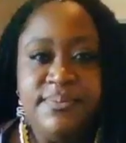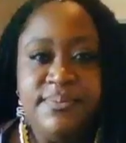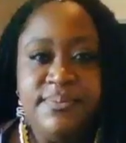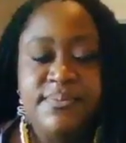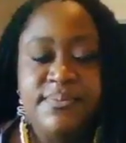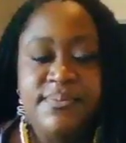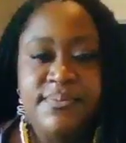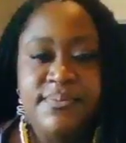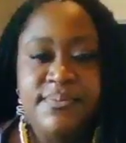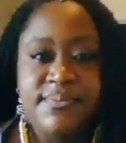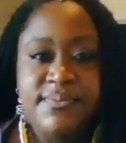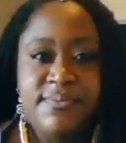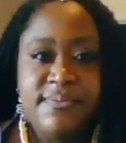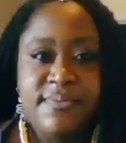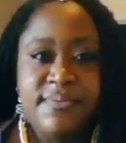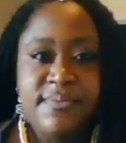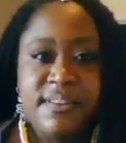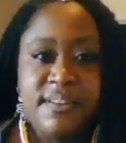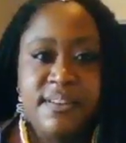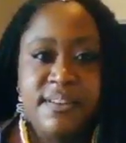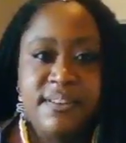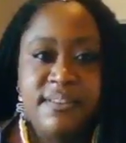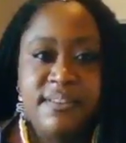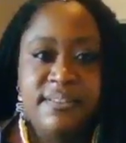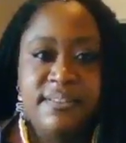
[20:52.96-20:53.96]

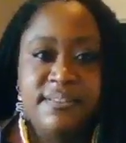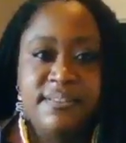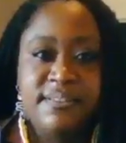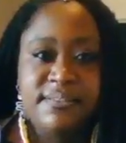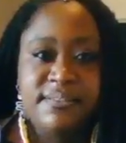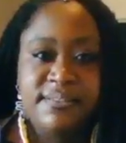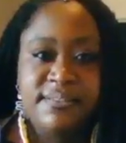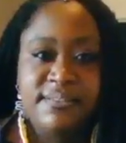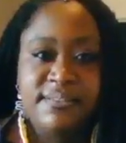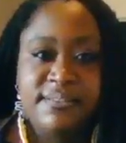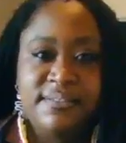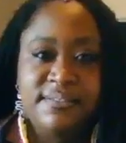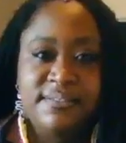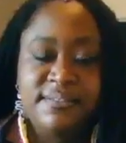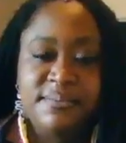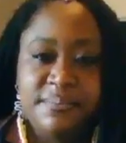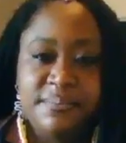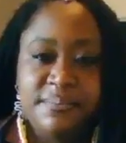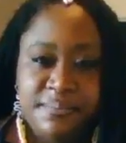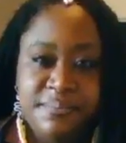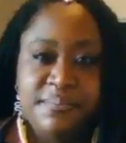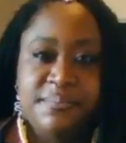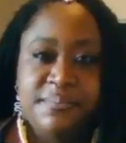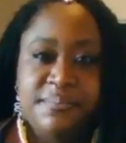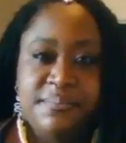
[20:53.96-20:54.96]
including me and
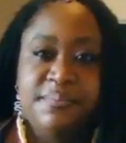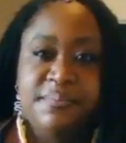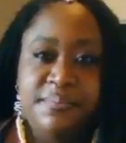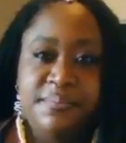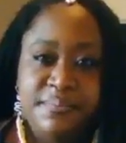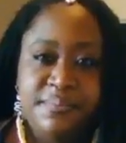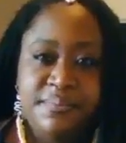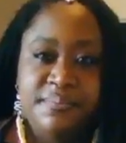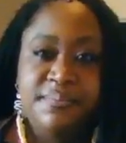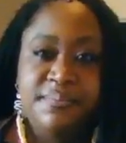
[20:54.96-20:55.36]
involving me